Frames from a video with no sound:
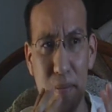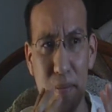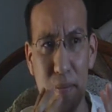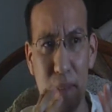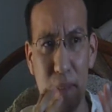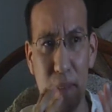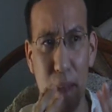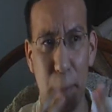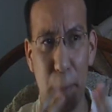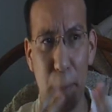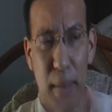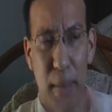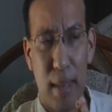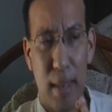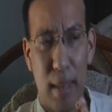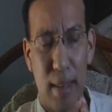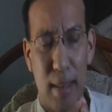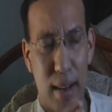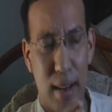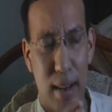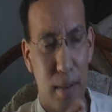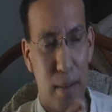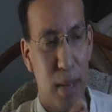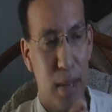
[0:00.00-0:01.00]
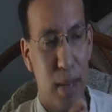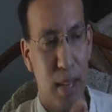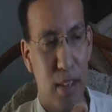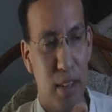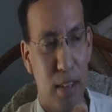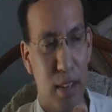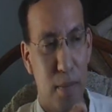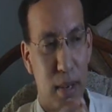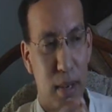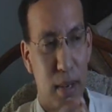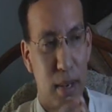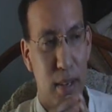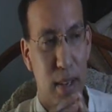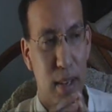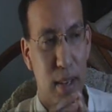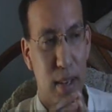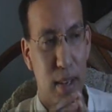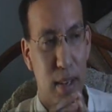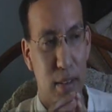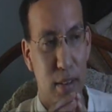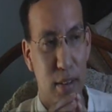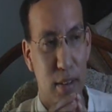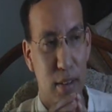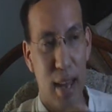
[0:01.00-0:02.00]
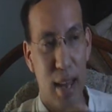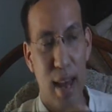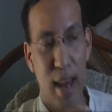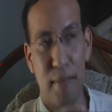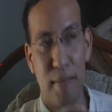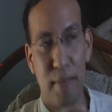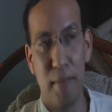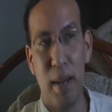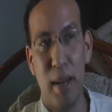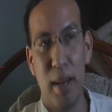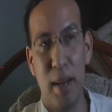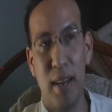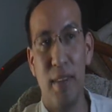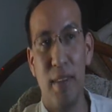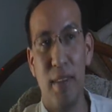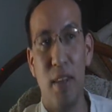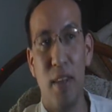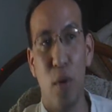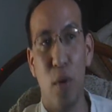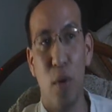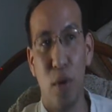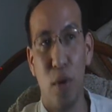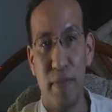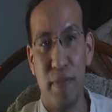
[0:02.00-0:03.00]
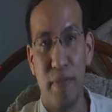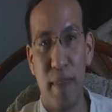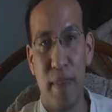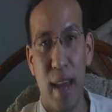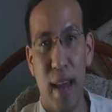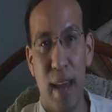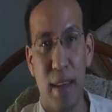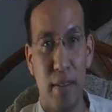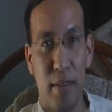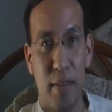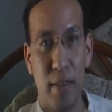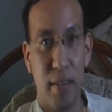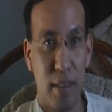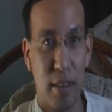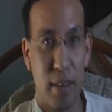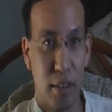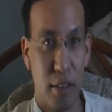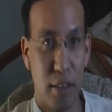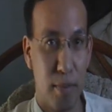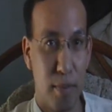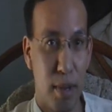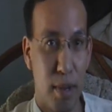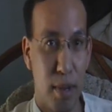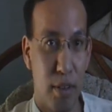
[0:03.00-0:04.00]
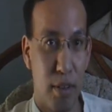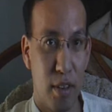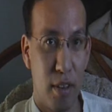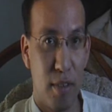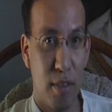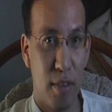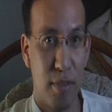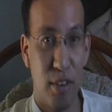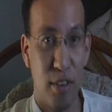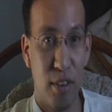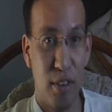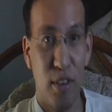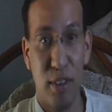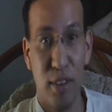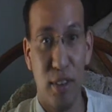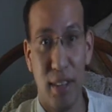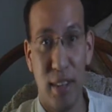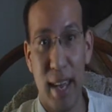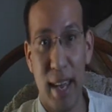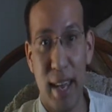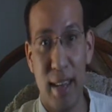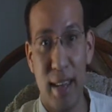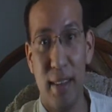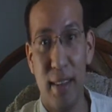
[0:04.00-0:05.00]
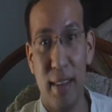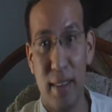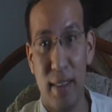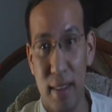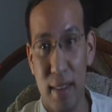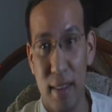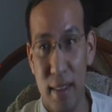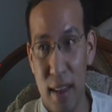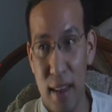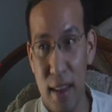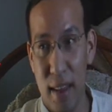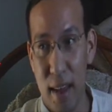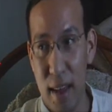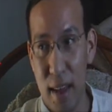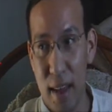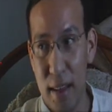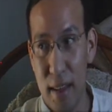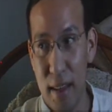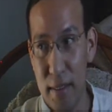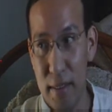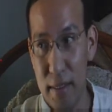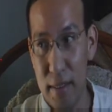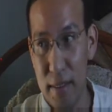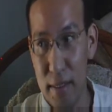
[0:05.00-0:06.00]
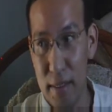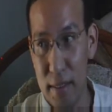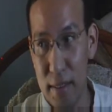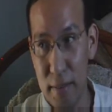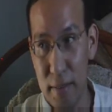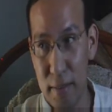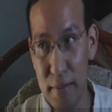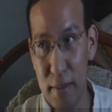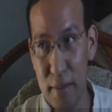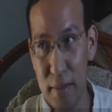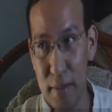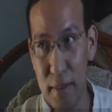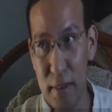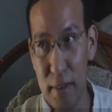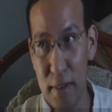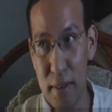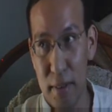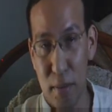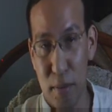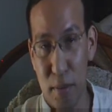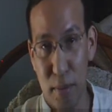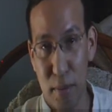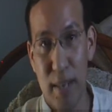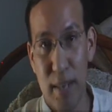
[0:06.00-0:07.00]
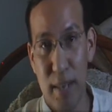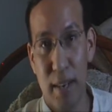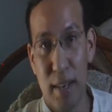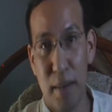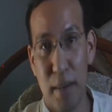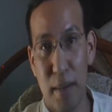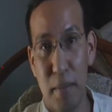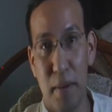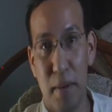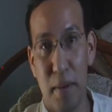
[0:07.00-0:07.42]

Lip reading: not appease, but still have many of the old fans, such as myself, still like the redub